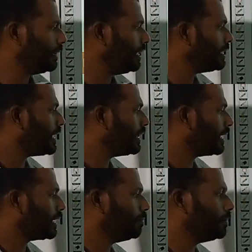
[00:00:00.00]
These are the
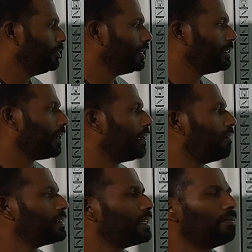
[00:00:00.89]
computers
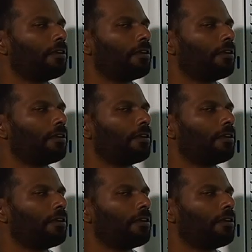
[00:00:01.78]
requesting